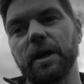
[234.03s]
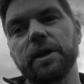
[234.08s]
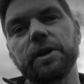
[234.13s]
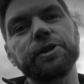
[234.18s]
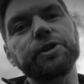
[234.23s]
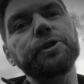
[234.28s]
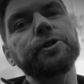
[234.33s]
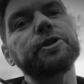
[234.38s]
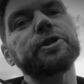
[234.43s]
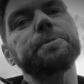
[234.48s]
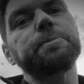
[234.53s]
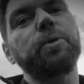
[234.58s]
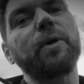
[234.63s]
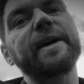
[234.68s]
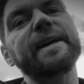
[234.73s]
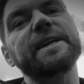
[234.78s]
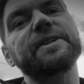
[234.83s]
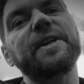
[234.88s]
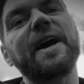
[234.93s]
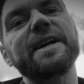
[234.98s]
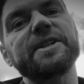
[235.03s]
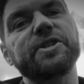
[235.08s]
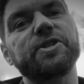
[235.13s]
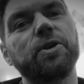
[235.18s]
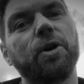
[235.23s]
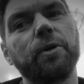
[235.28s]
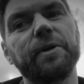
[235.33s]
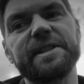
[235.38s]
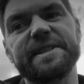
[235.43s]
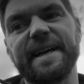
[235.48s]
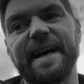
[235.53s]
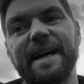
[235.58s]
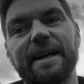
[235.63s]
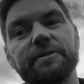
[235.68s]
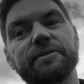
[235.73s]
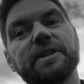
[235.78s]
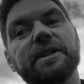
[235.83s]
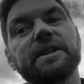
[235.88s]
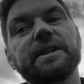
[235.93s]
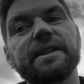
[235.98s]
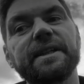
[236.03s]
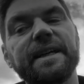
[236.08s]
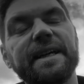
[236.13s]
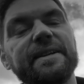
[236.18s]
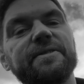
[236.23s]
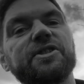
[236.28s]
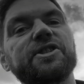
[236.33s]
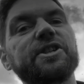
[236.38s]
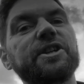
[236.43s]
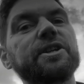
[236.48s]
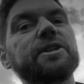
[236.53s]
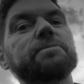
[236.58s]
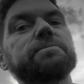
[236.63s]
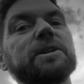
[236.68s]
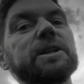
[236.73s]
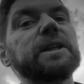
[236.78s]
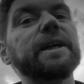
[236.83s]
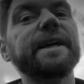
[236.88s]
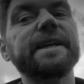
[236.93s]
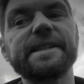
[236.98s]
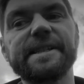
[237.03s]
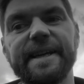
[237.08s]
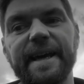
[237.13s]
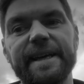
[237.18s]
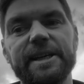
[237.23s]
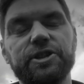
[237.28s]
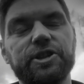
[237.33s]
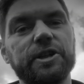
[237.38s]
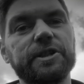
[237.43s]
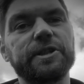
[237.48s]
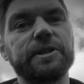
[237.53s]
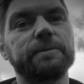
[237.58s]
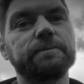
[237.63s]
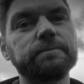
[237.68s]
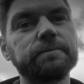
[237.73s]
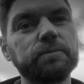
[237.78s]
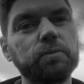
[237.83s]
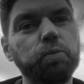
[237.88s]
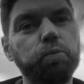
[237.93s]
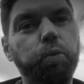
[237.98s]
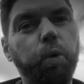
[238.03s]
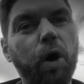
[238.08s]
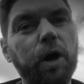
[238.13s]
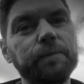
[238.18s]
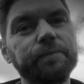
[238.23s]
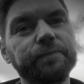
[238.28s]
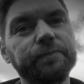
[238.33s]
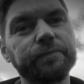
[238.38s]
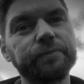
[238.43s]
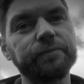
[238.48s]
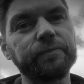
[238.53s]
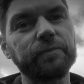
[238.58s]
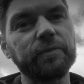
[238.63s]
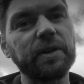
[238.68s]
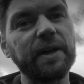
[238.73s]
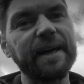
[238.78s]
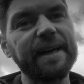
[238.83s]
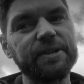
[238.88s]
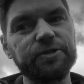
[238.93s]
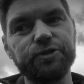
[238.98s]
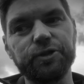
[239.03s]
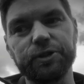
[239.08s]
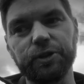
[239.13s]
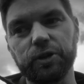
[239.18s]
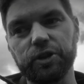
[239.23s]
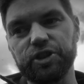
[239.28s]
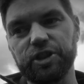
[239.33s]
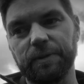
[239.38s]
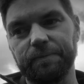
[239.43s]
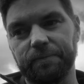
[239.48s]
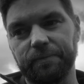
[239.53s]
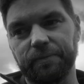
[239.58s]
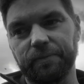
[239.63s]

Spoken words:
You could break that story down into clear stages. 1. Introduction.